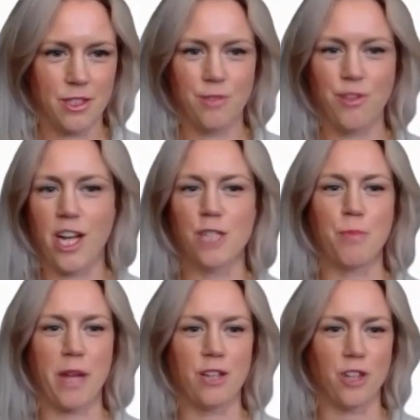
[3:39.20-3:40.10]
fresh
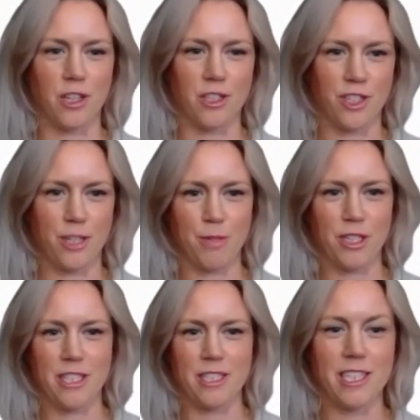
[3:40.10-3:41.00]
baked chocolate chip
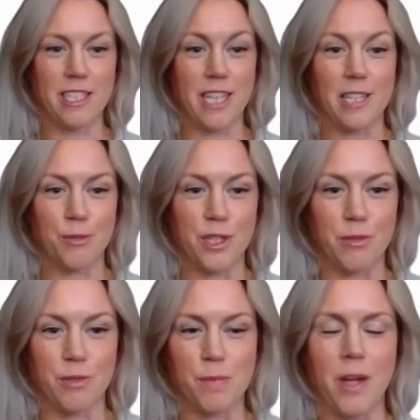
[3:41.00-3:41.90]
cookies. And this has a real
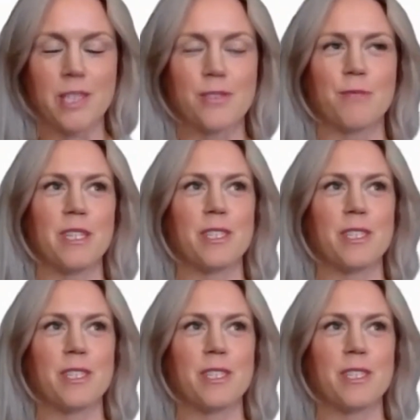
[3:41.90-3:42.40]
response for me.